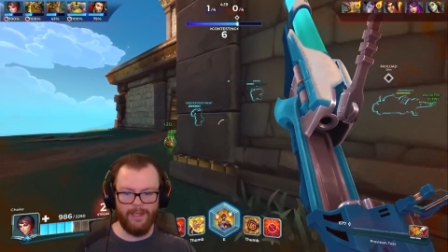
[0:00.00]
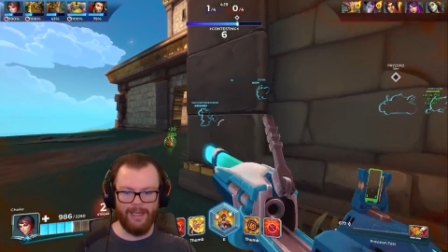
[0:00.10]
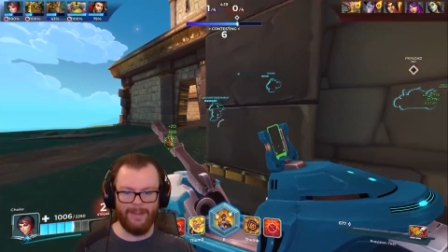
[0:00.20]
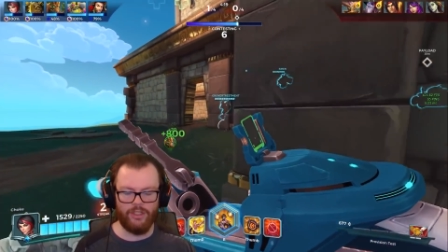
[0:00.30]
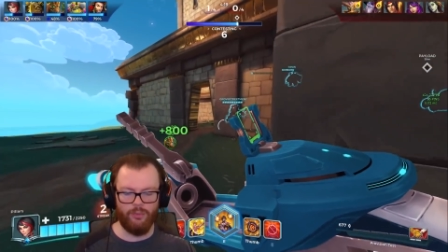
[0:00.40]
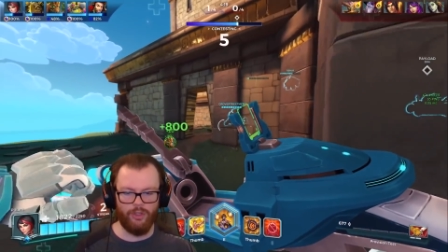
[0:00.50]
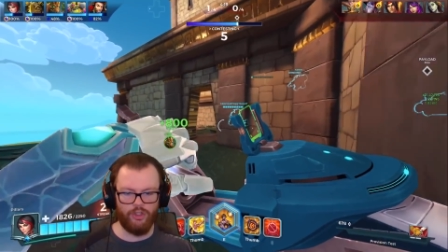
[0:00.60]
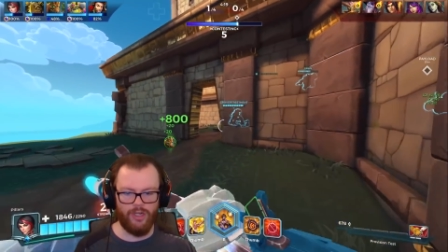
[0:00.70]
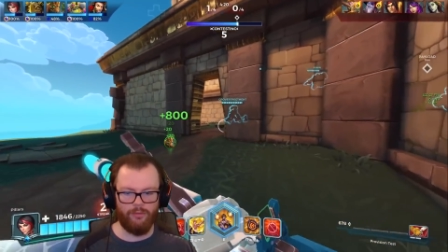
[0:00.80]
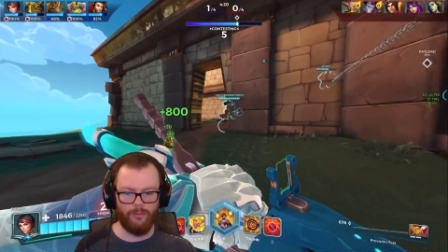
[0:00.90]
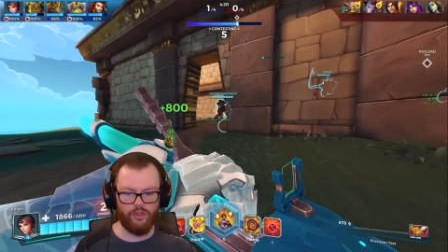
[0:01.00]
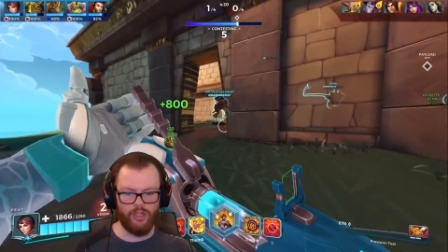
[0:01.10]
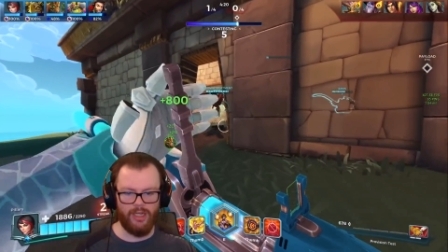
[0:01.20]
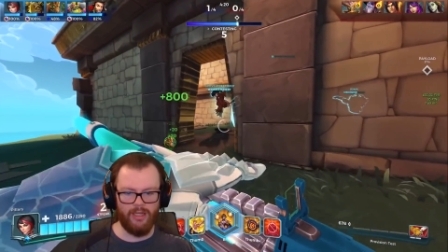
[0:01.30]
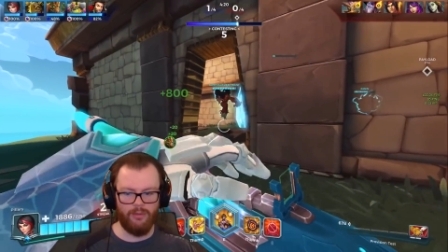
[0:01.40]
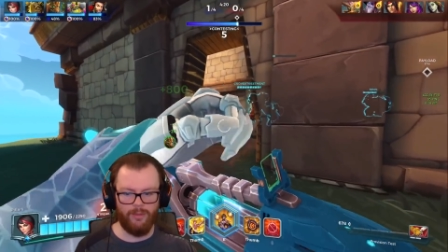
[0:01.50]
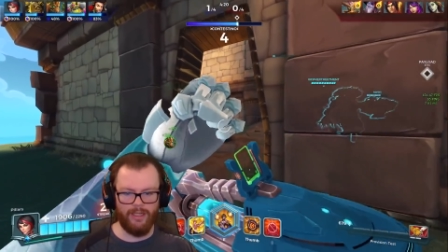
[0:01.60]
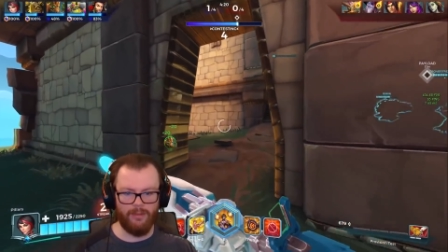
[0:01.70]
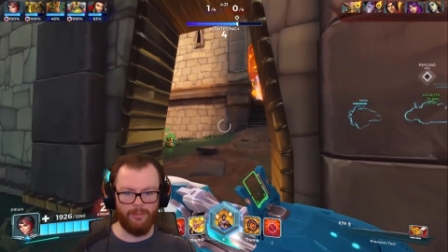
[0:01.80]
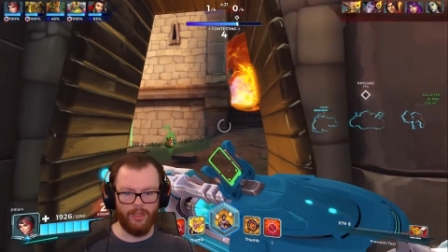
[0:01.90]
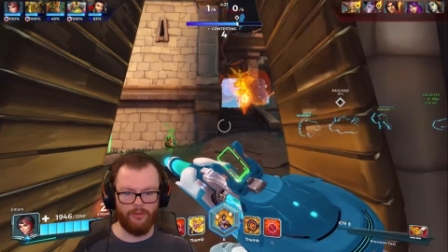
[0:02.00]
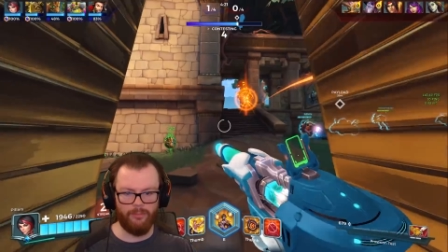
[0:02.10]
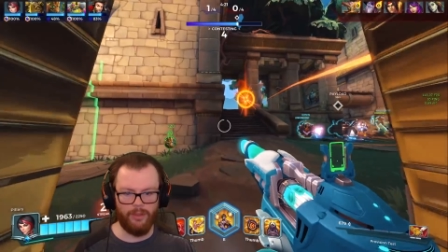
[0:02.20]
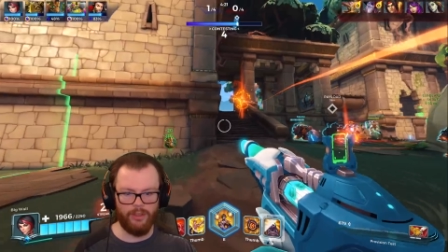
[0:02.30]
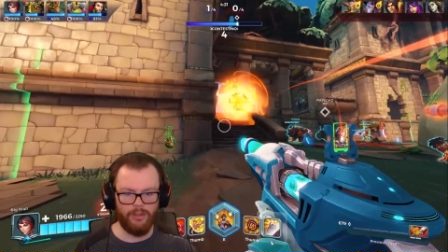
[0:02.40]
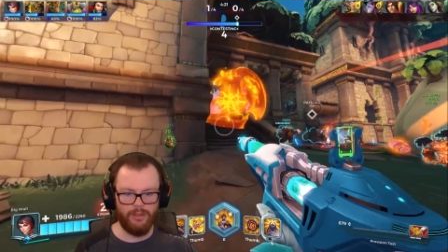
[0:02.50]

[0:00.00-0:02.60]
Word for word: I'm actually one shot from the Shah. We got a Blossom, though.